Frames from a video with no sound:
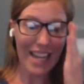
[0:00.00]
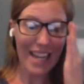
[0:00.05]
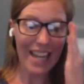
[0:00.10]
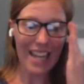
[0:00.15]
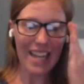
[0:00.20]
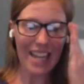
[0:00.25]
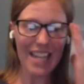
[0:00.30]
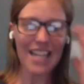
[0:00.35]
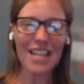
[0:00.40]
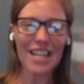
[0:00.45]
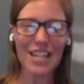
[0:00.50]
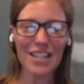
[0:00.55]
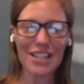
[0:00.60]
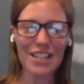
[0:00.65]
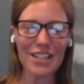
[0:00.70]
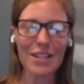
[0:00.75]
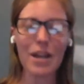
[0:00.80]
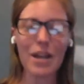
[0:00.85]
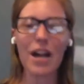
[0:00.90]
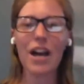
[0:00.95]

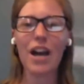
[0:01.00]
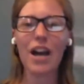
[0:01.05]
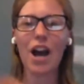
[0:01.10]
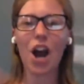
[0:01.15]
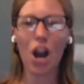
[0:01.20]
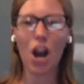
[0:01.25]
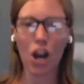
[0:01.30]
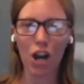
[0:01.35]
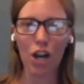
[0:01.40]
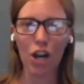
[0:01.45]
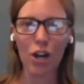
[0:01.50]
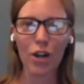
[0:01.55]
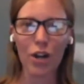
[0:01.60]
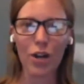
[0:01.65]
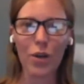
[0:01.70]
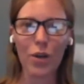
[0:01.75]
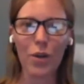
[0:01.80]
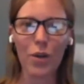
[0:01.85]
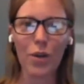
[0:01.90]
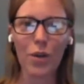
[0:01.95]
is our
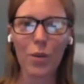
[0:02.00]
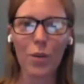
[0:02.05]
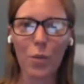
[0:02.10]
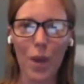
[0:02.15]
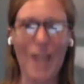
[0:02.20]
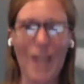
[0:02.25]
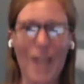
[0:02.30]
way of